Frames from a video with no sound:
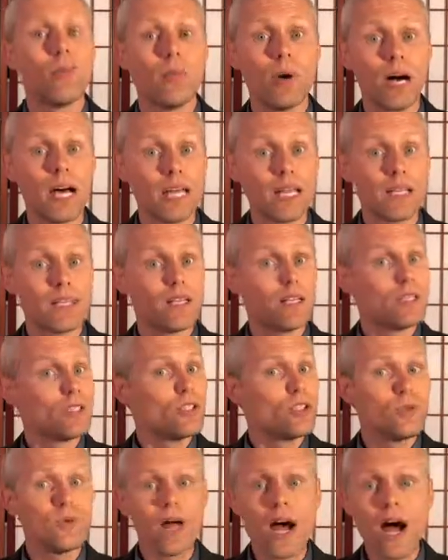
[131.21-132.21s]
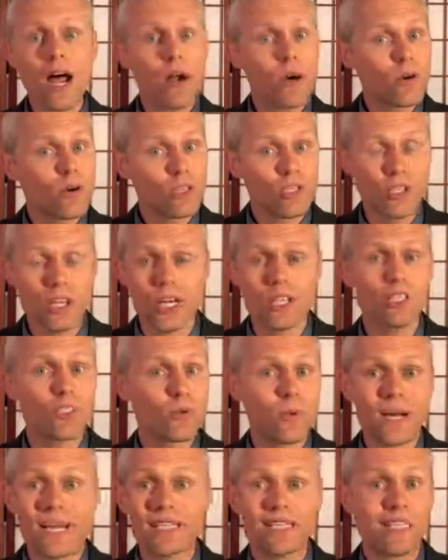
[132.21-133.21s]
But do not
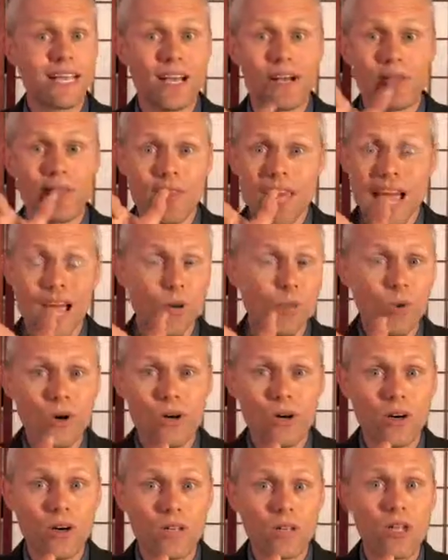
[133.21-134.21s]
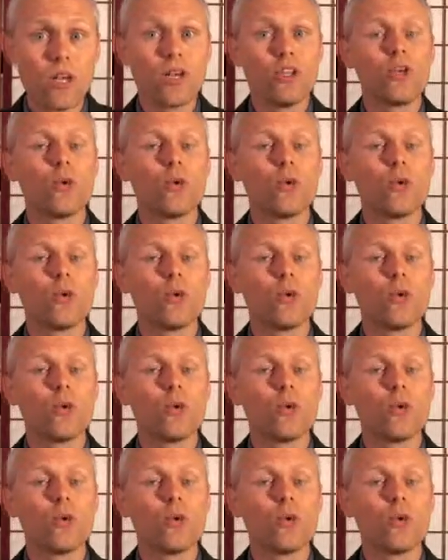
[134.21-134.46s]
just write down that word.